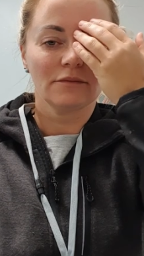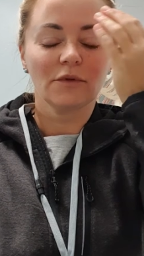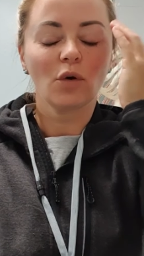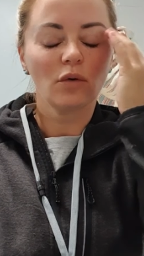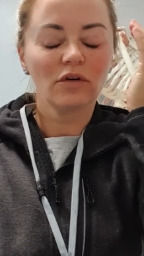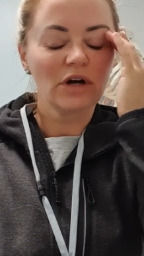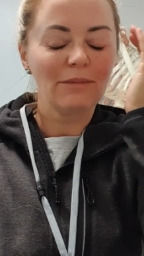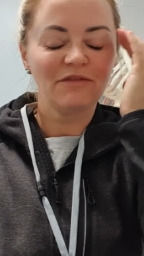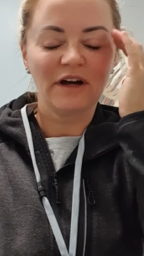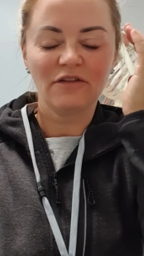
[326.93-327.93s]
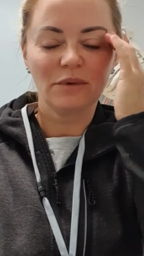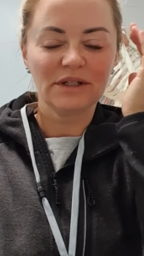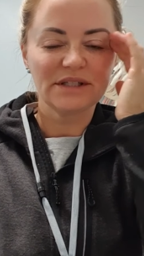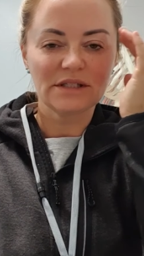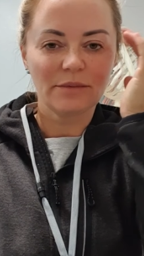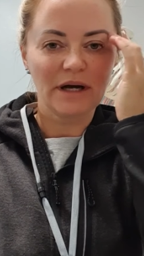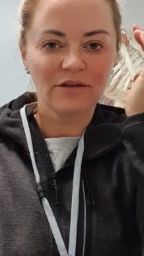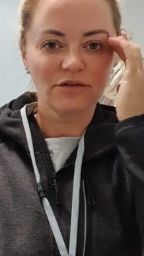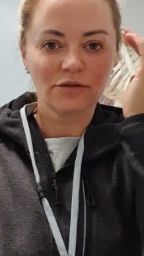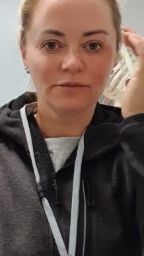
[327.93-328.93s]
Go and grab five minutes in the
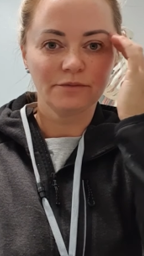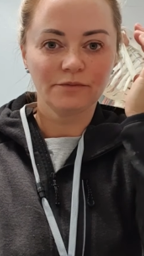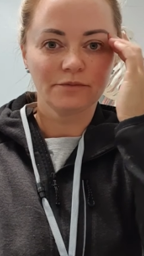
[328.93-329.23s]
bathroom